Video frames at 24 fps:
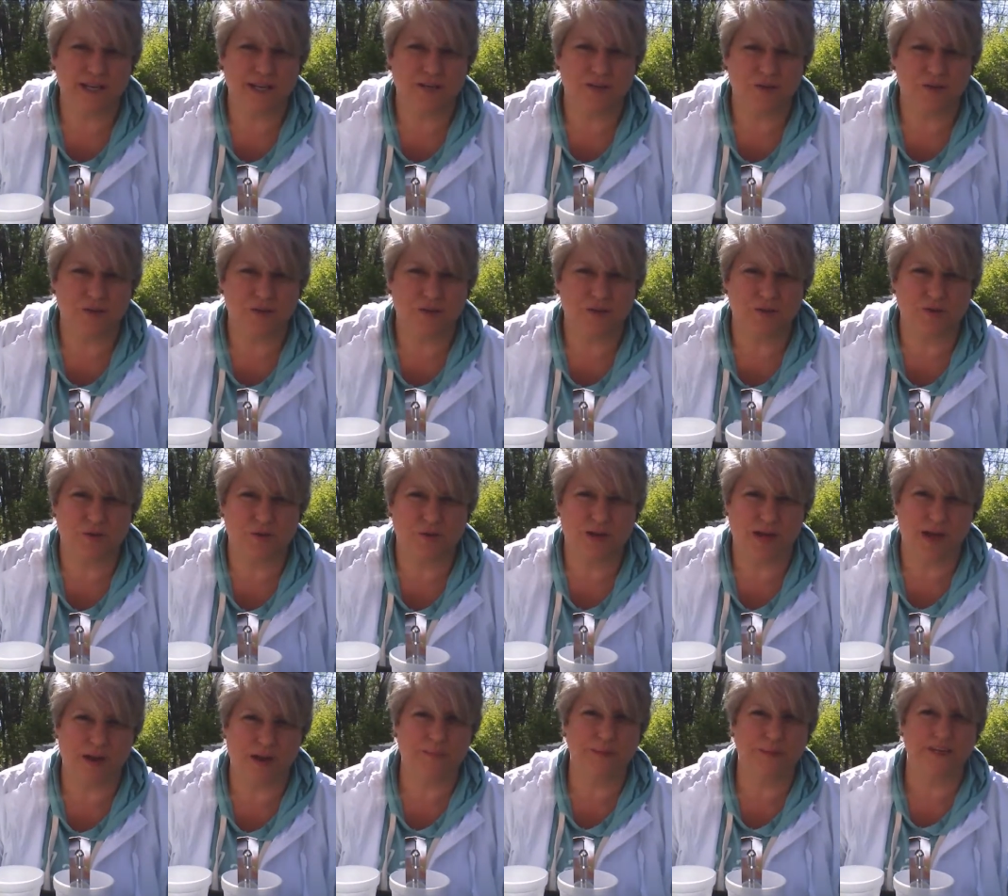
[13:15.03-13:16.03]
So to
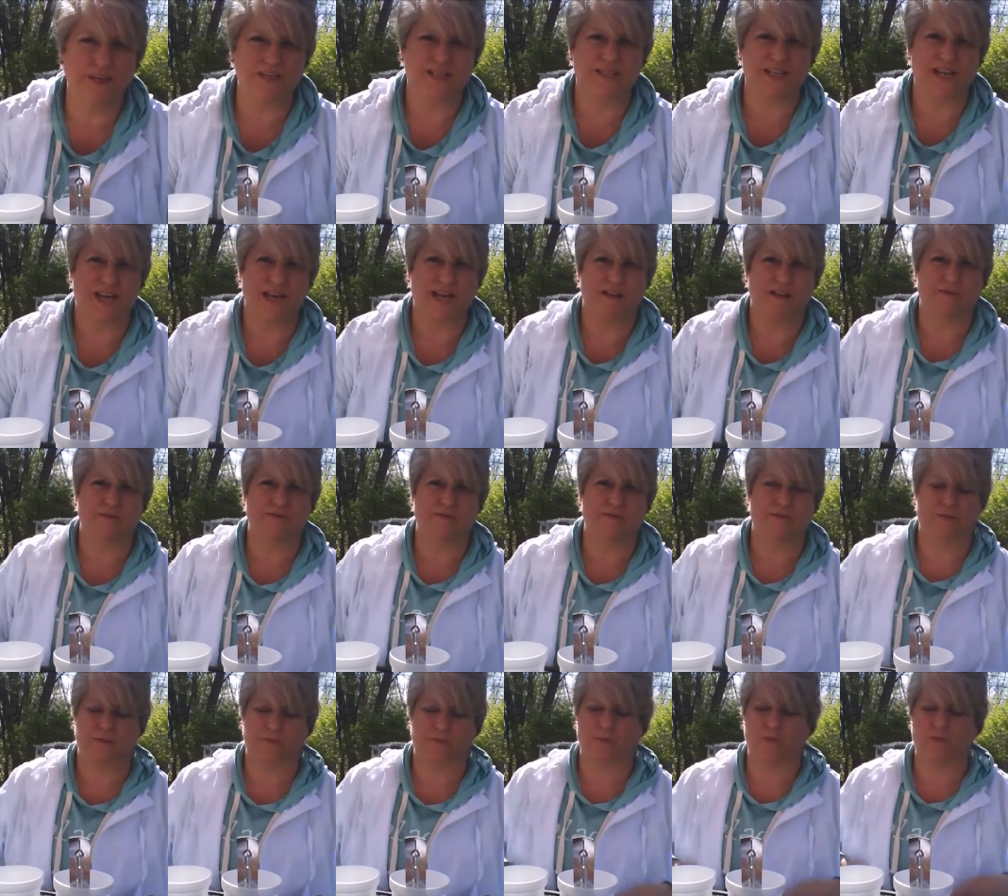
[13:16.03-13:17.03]
compensate
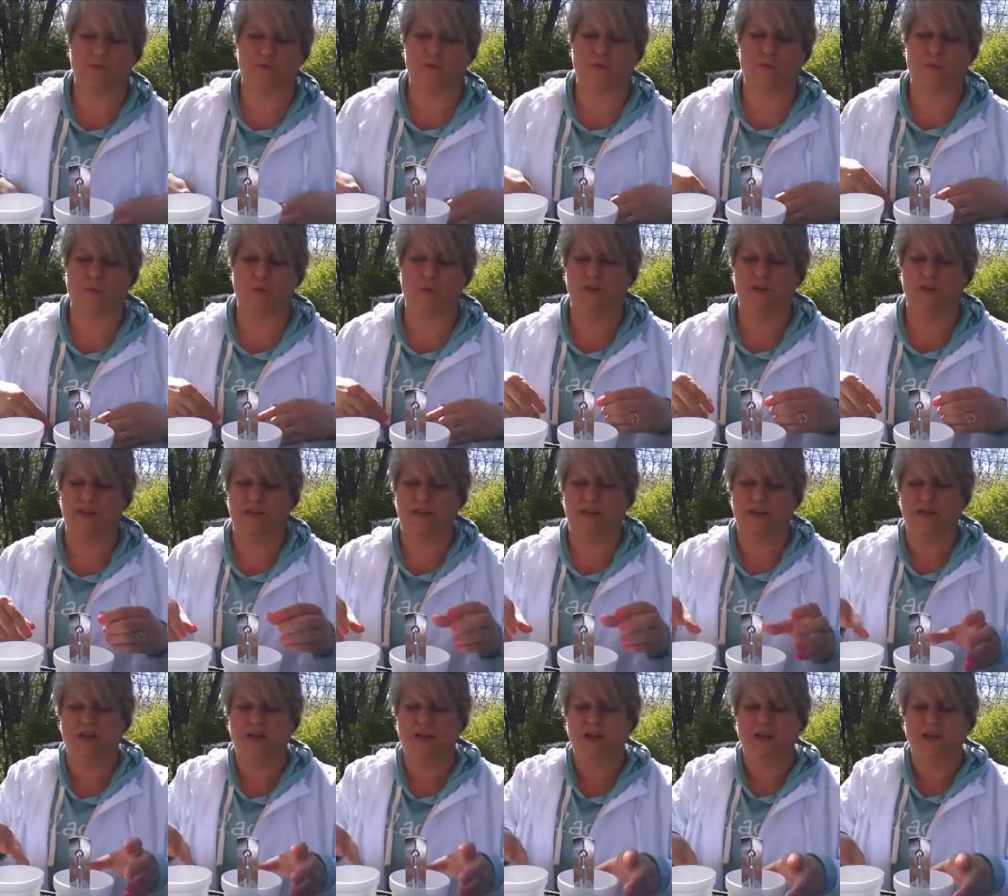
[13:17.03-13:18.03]
for the
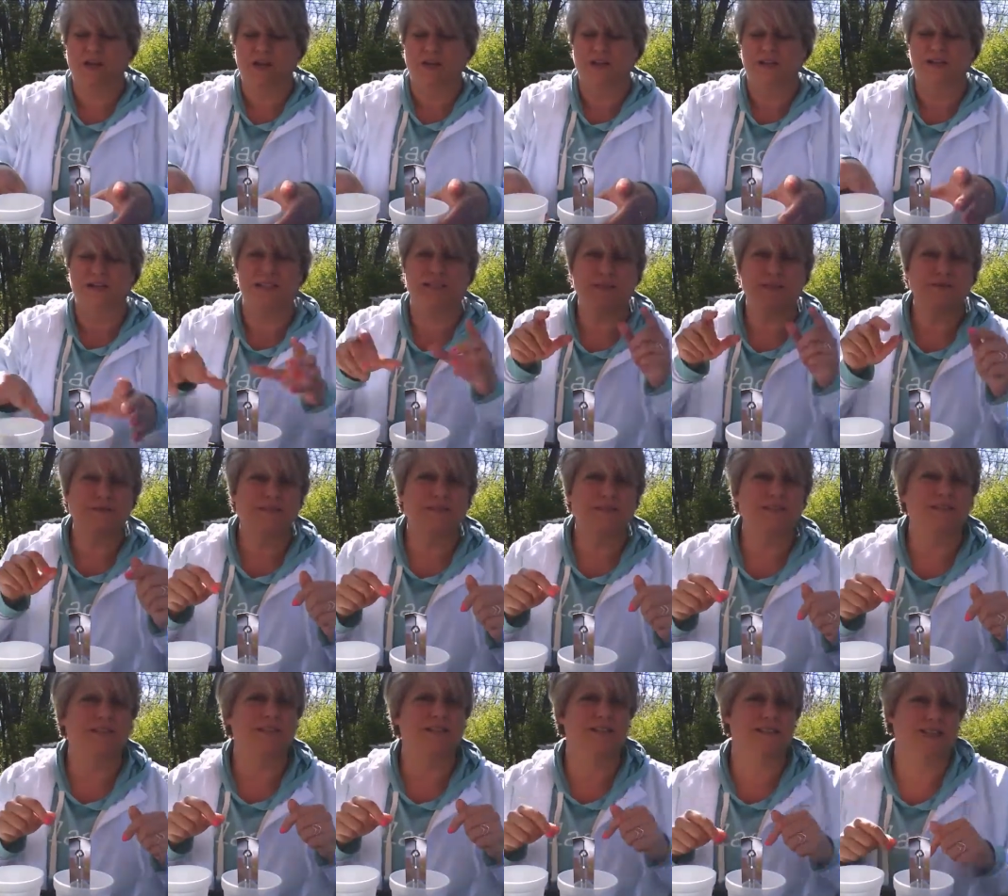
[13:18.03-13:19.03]
difference
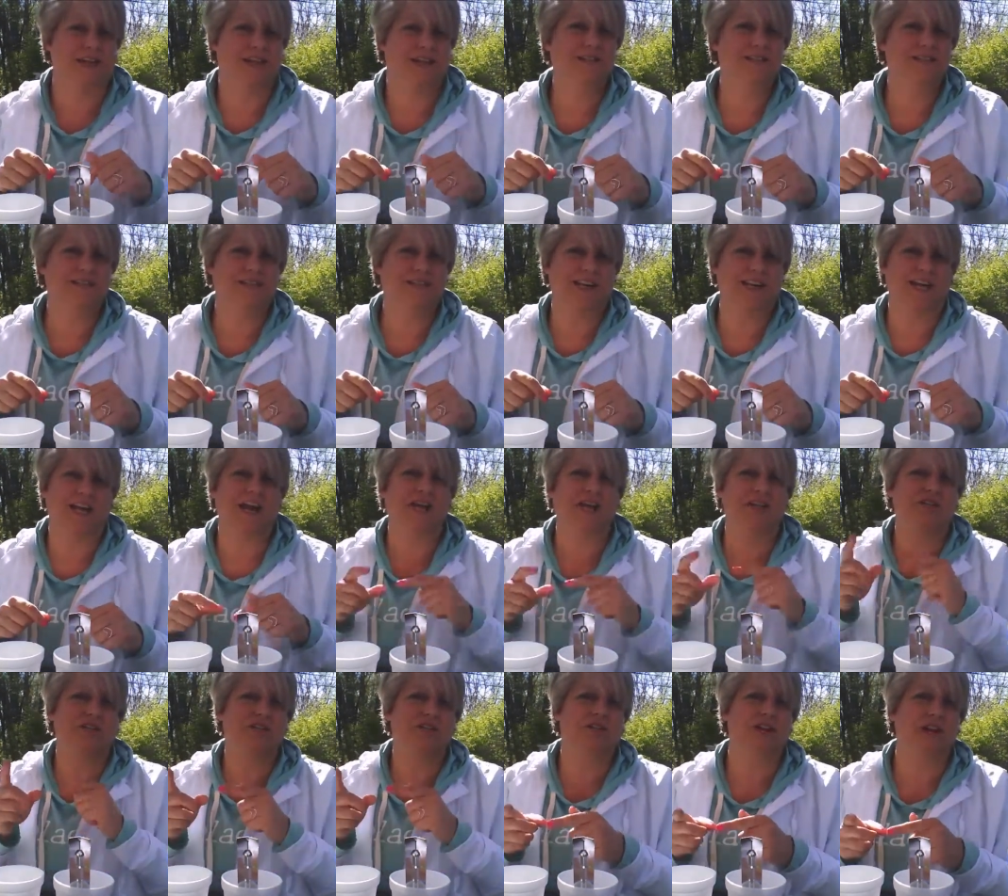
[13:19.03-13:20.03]
in density, I
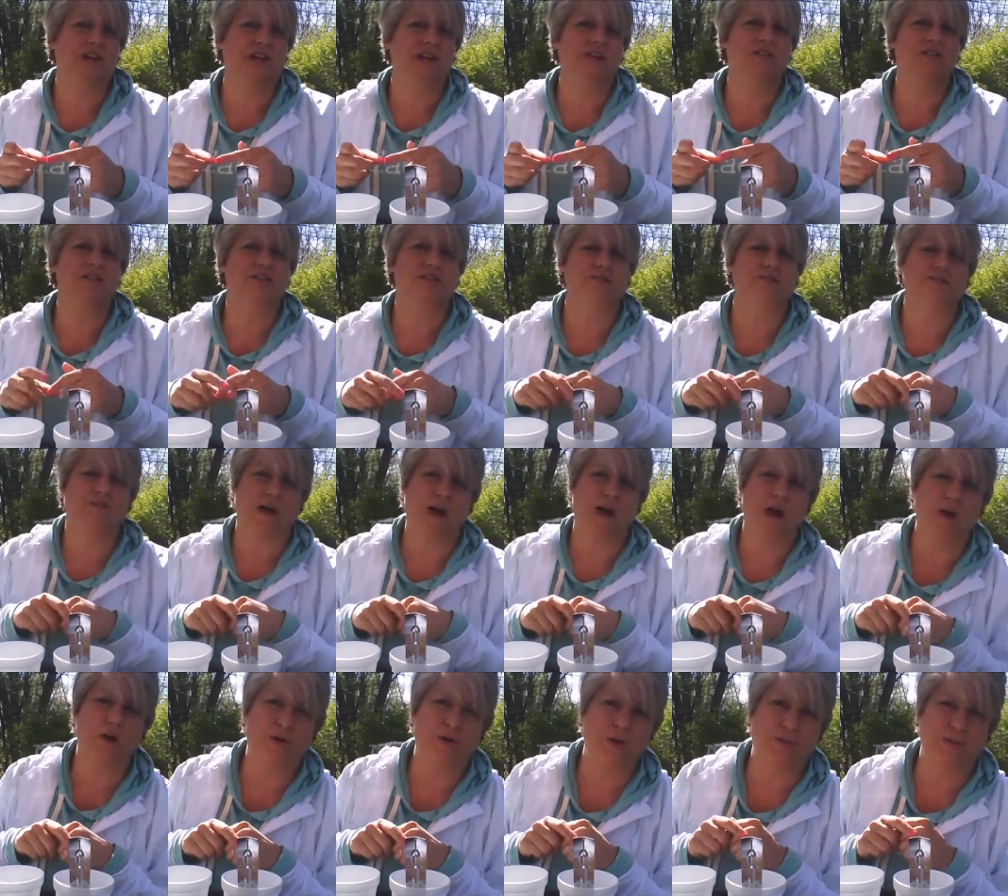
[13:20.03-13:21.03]
changed the
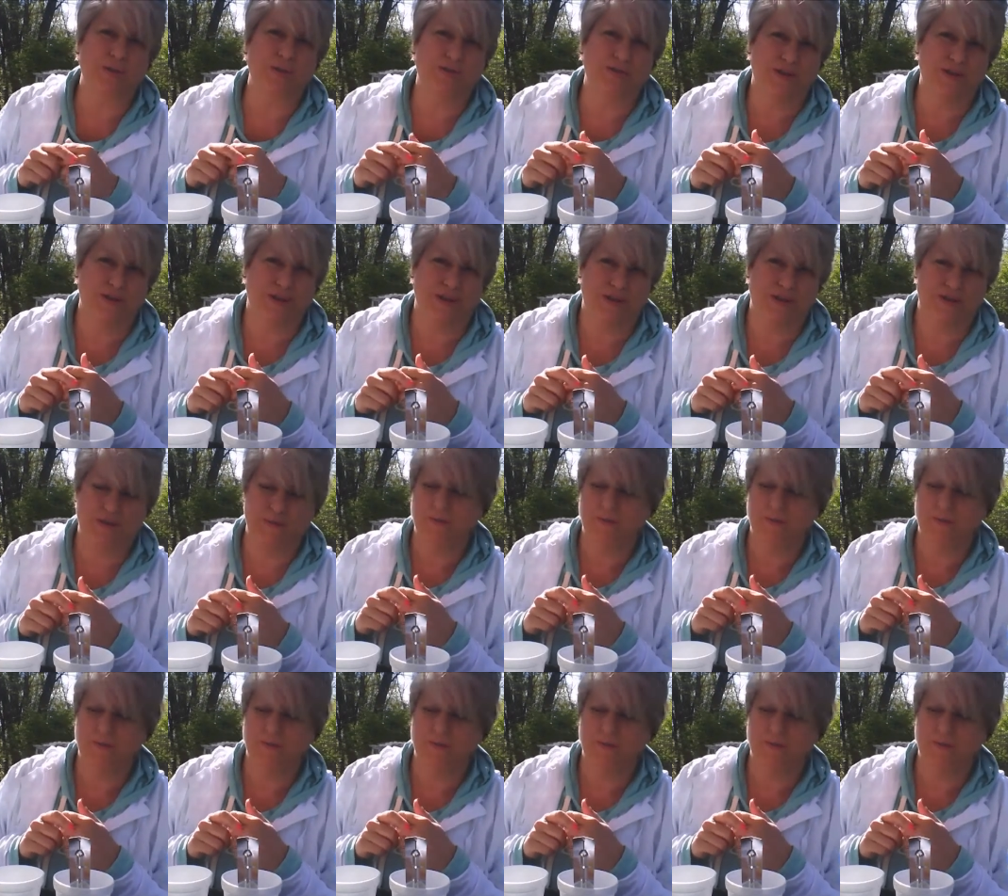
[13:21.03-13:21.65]
volume of the